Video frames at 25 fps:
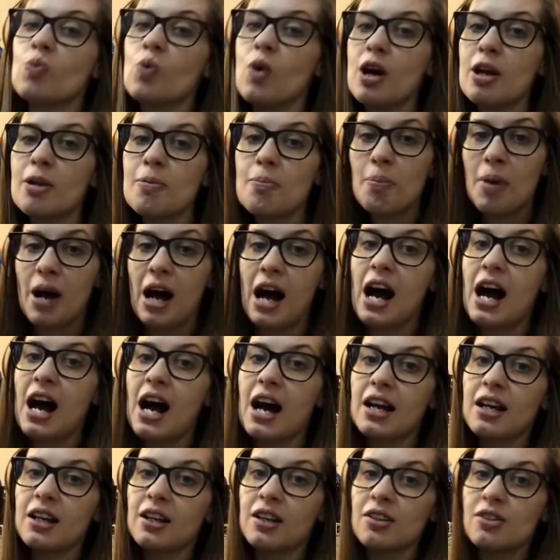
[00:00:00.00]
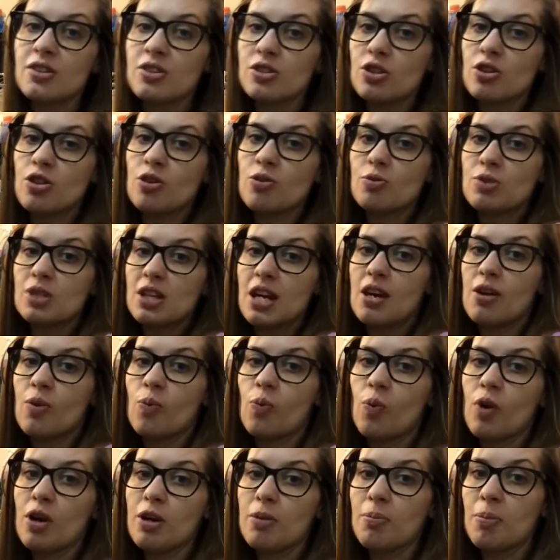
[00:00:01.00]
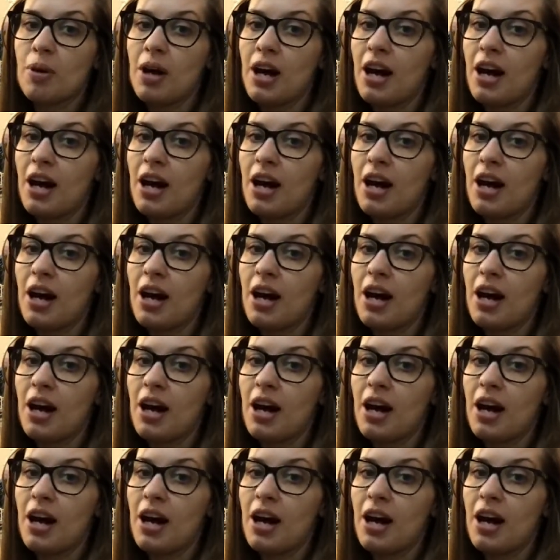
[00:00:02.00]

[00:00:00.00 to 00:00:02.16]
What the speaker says: 1 pod, so you take 1